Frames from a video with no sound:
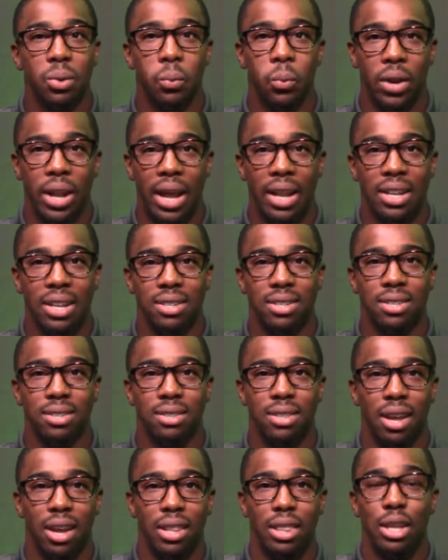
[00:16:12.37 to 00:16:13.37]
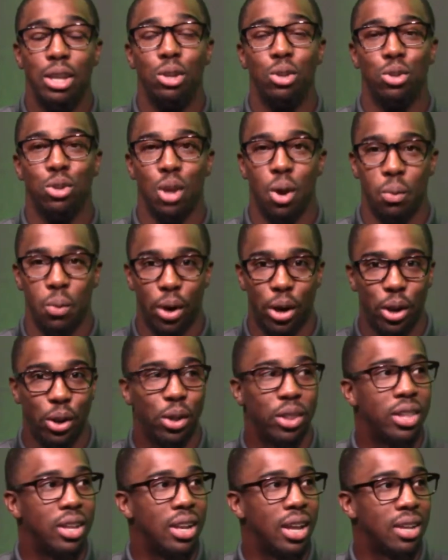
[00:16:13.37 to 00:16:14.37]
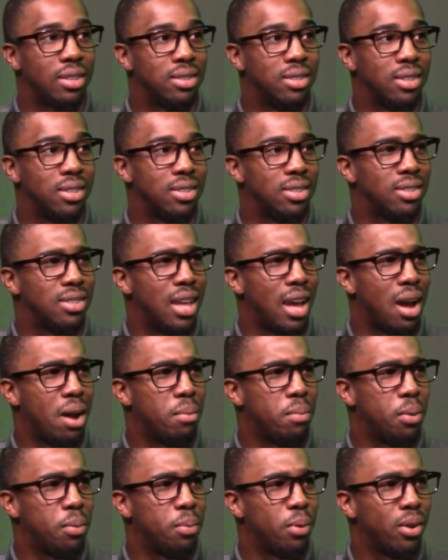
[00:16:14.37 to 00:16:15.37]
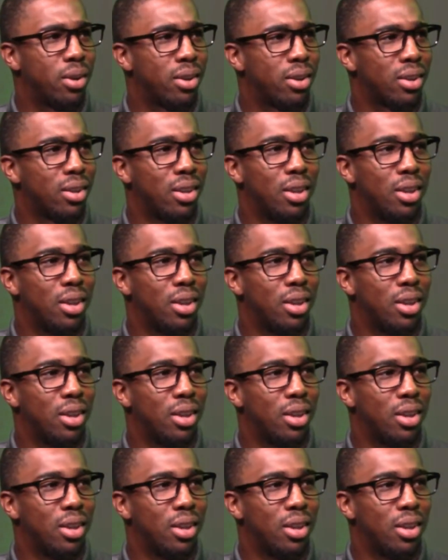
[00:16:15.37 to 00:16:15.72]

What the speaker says: When that dish is done, then you start working on the next dish. Is that how people cook?